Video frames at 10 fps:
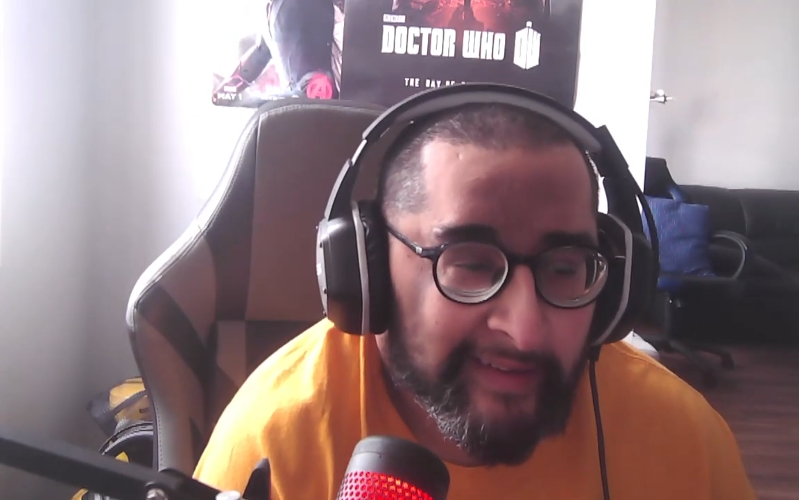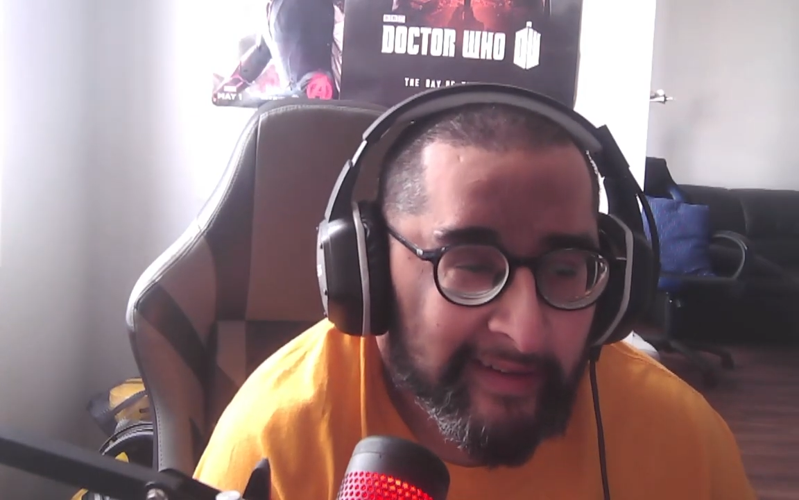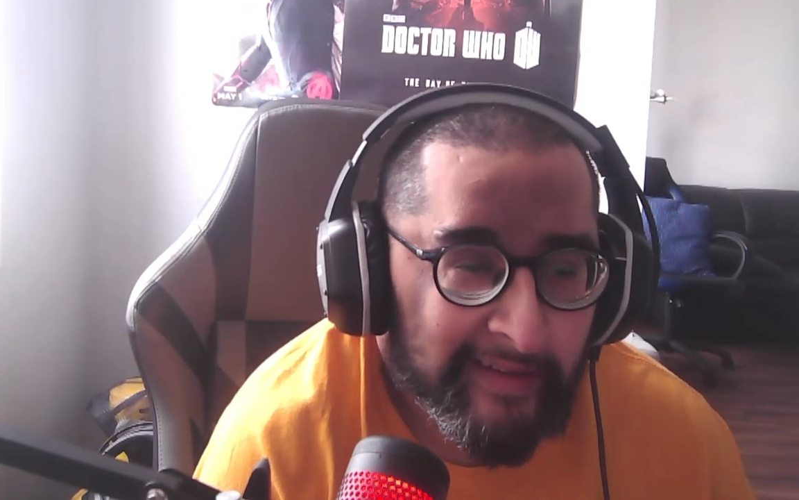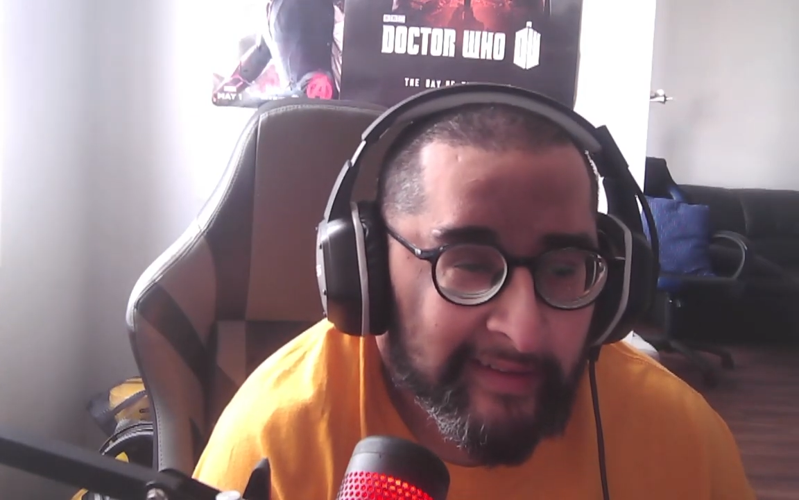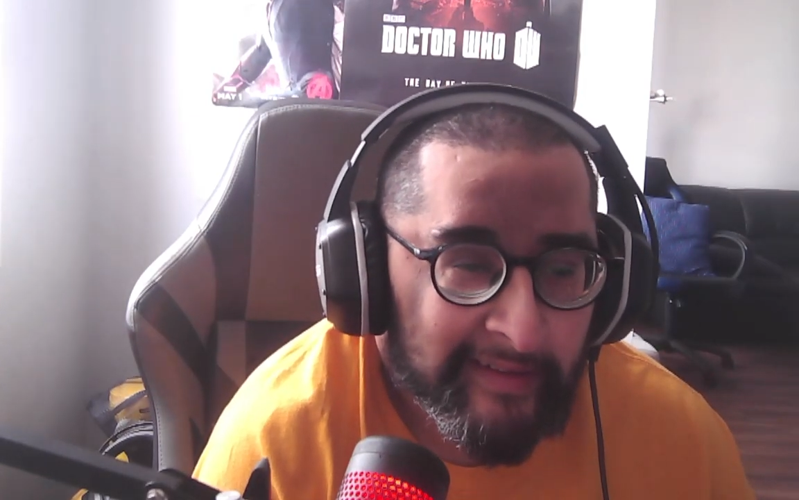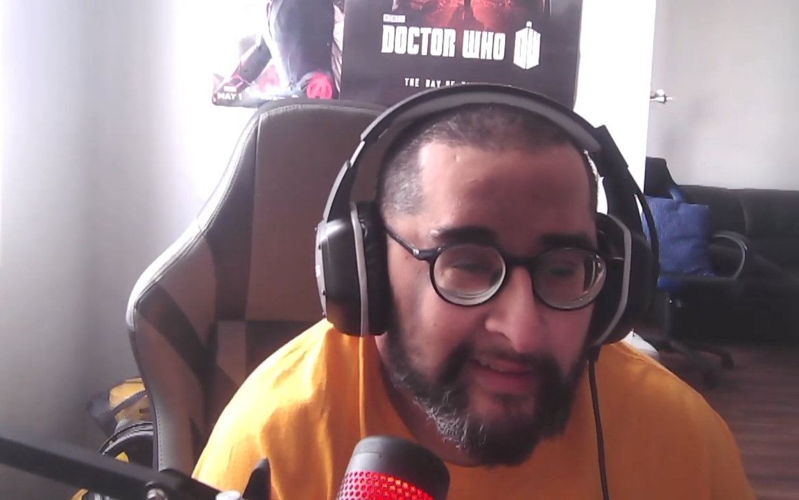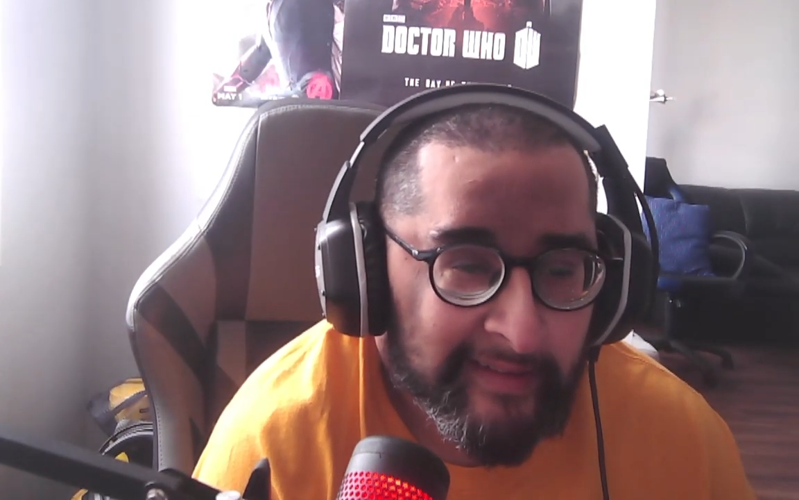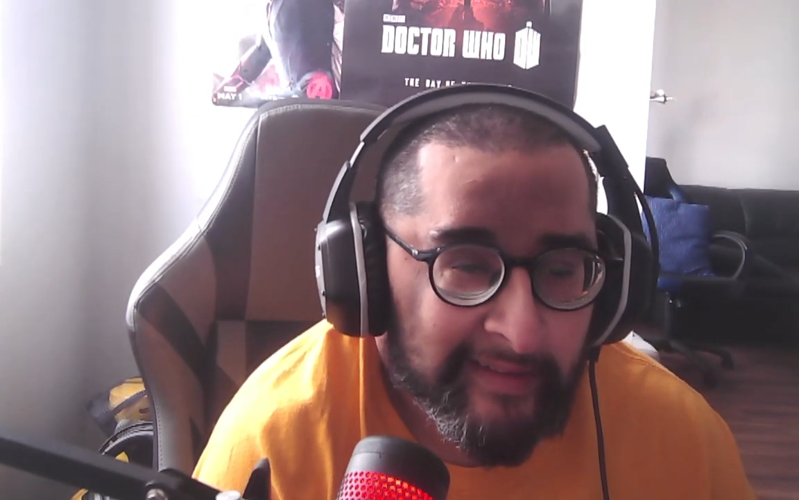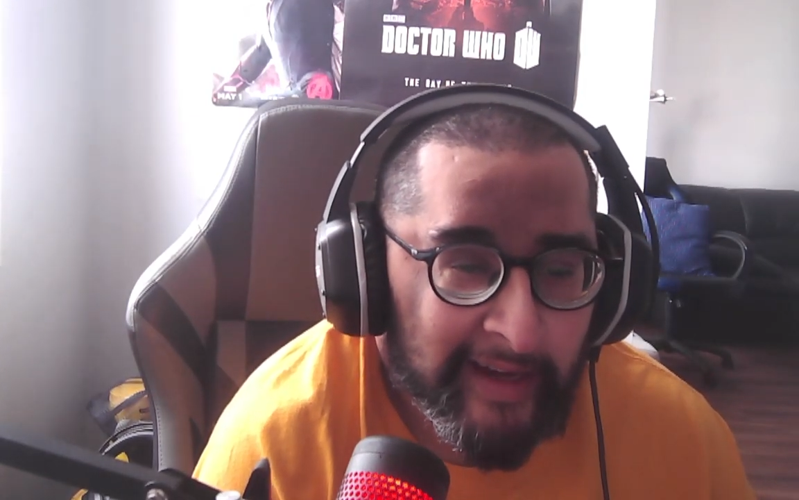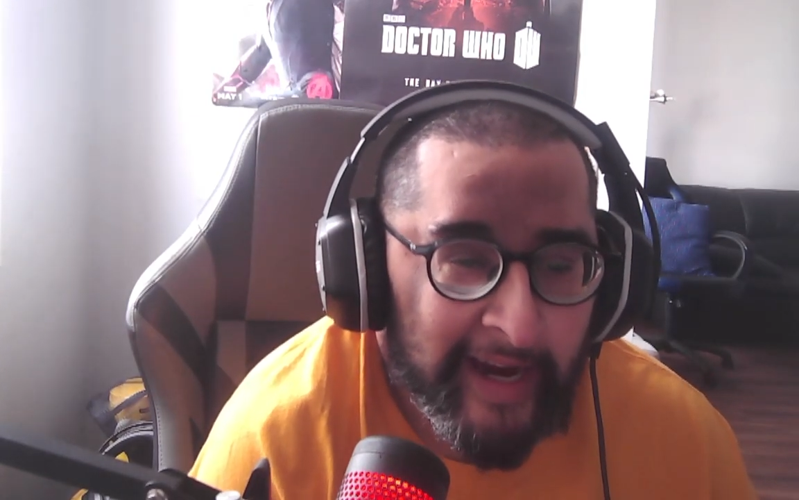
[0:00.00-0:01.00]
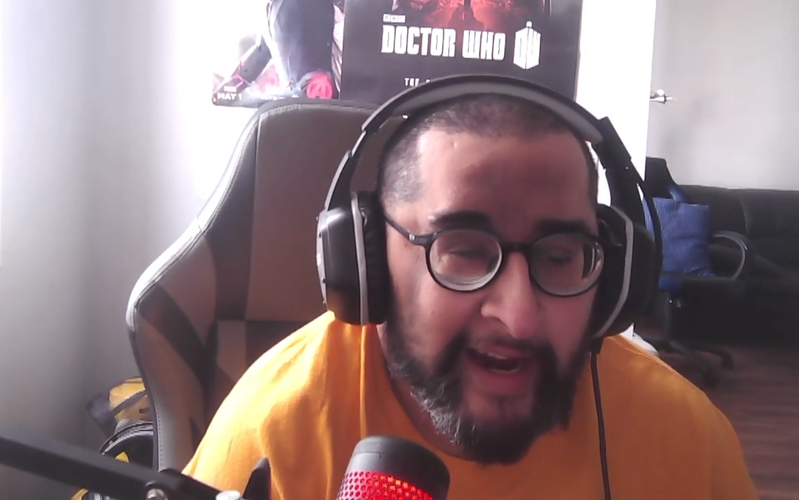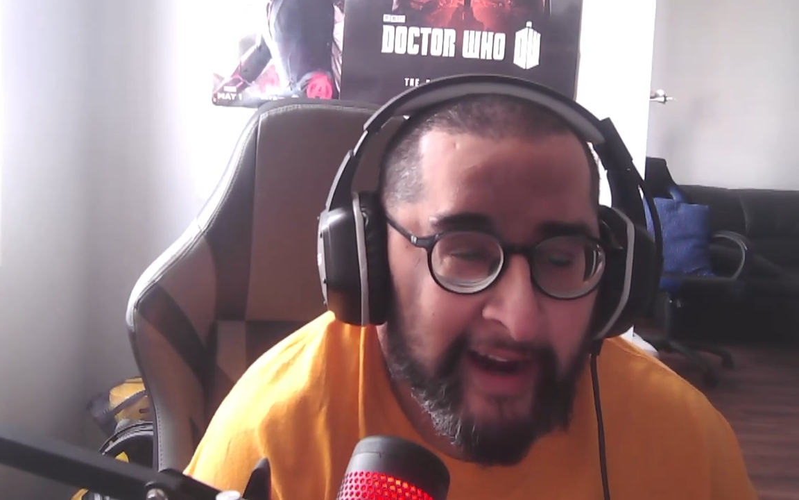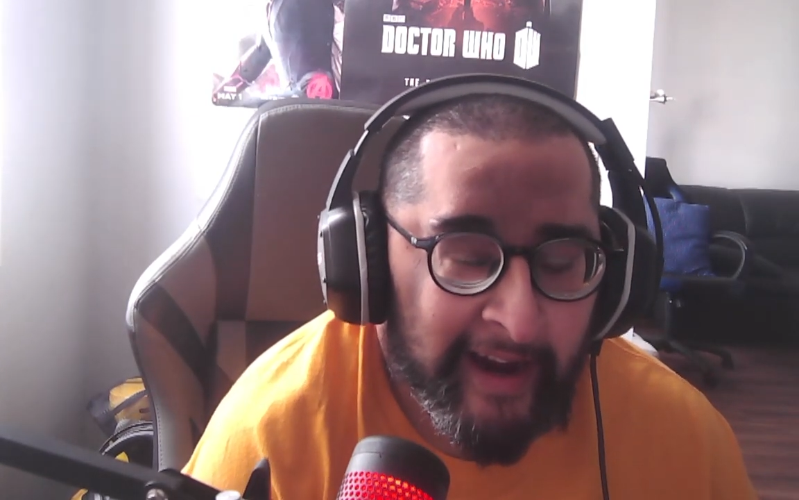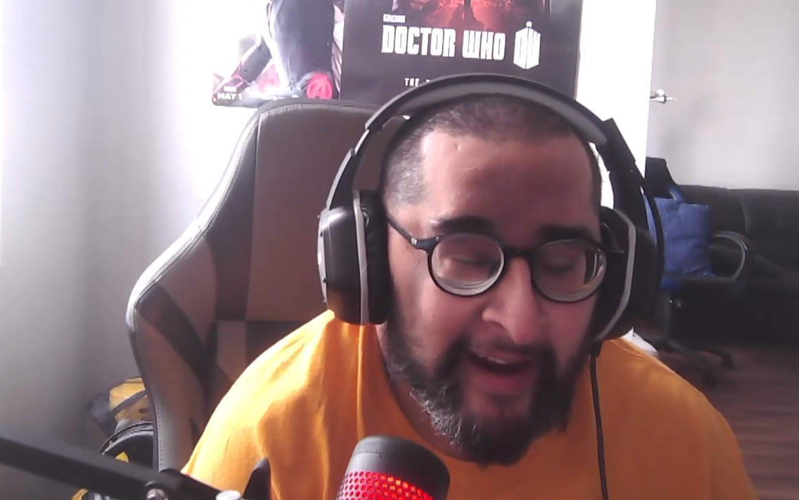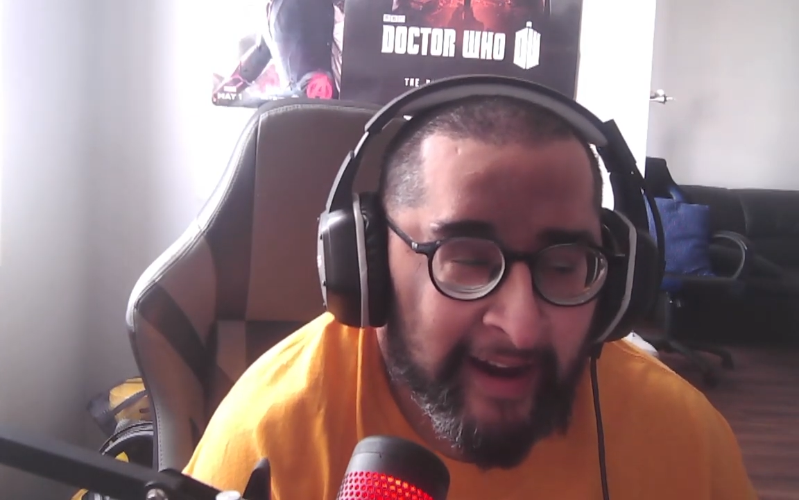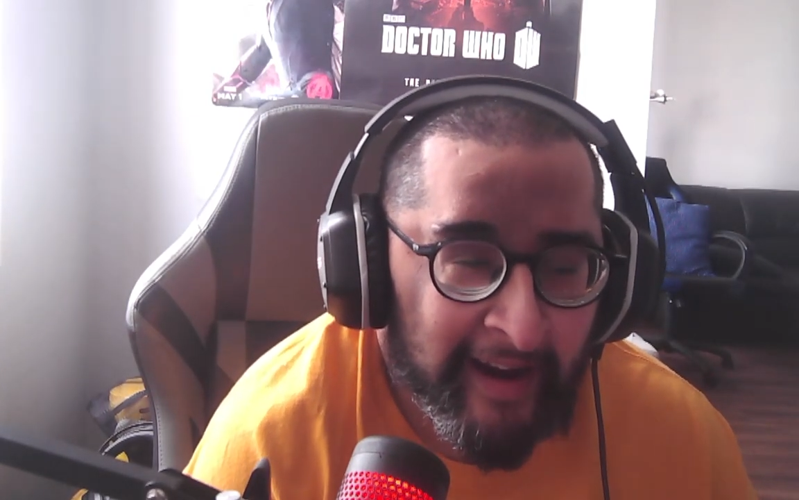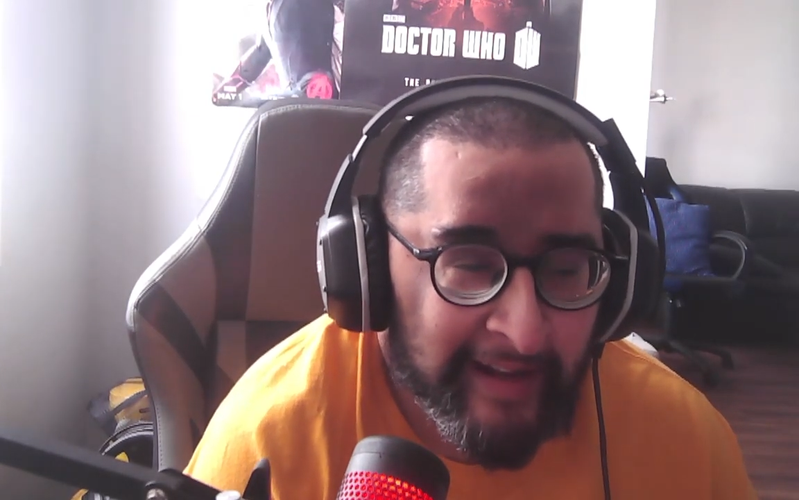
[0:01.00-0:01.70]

He deserved it. Yeah,